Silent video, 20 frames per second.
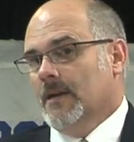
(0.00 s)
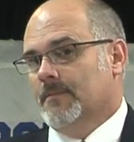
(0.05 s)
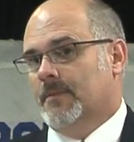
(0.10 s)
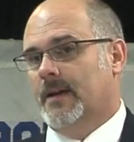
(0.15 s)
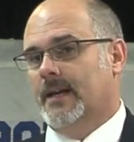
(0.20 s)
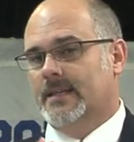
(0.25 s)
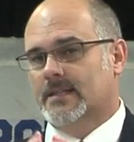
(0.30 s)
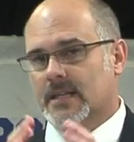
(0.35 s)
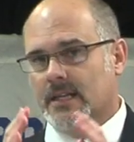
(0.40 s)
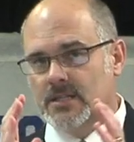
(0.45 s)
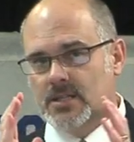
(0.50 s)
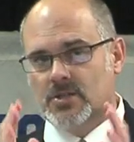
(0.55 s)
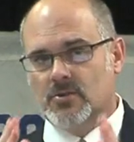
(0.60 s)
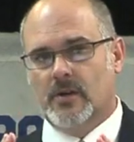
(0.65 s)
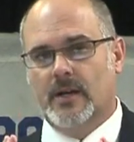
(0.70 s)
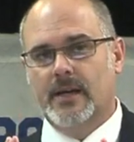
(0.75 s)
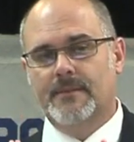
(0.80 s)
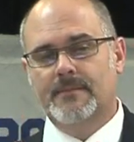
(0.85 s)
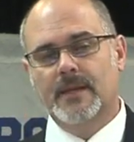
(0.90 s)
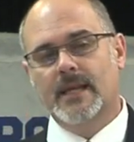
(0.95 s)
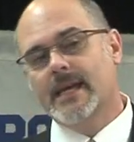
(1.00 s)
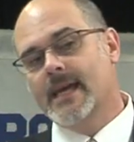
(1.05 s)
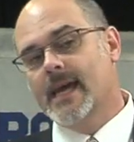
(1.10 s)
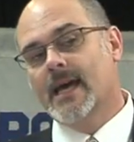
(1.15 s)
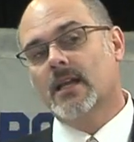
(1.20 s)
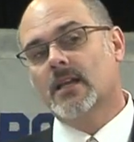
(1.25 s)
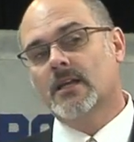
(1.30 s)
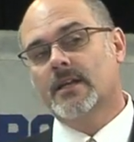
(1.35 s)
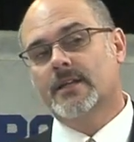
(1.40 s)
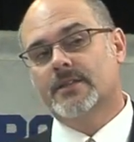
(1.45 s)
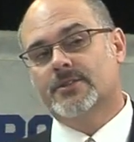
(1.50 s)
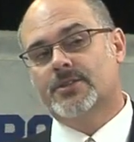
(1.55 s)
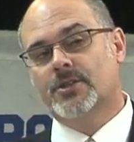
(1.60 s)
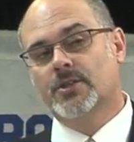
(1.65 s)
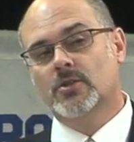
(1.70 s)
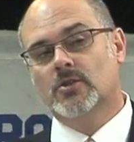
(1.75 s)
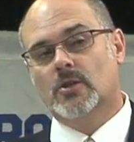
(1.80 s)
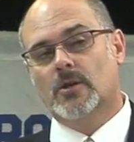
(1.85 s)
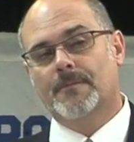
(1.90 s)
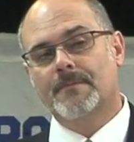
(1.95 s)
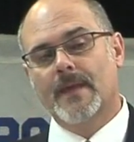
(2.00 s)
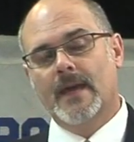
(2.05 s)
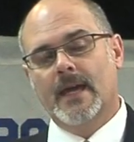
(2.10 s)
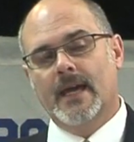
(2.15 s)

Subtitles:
But it's an extremely elegant tool.